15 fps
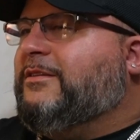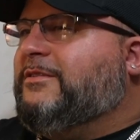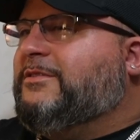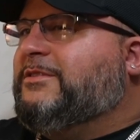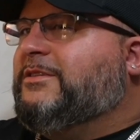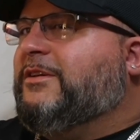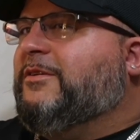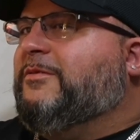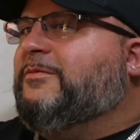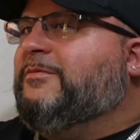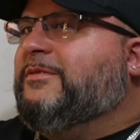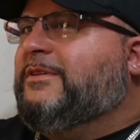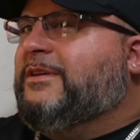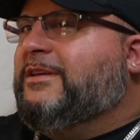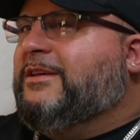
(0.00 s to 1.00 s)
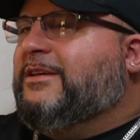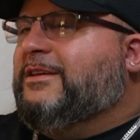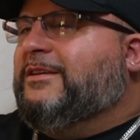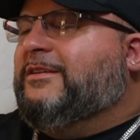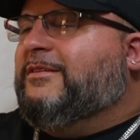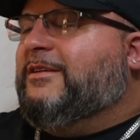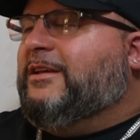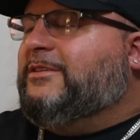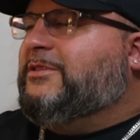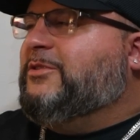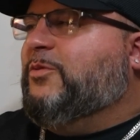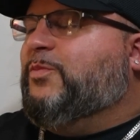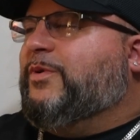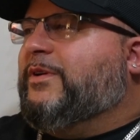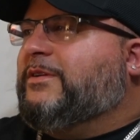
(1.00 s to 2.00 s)
So it's
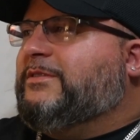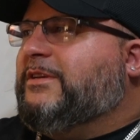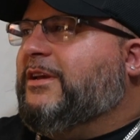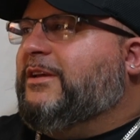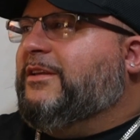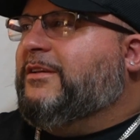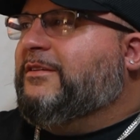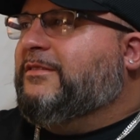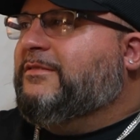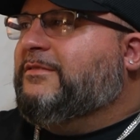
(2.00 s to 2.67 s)
super exciting.